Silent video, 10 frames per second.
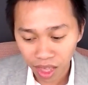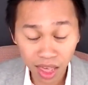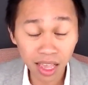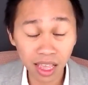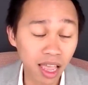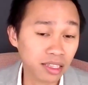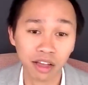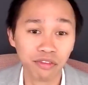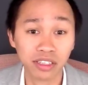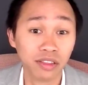thinking,
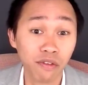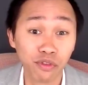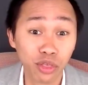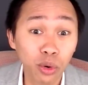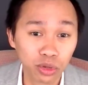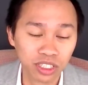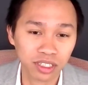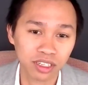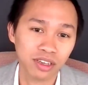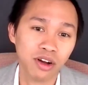diversity of
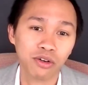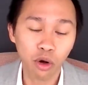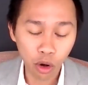thoughts, you know,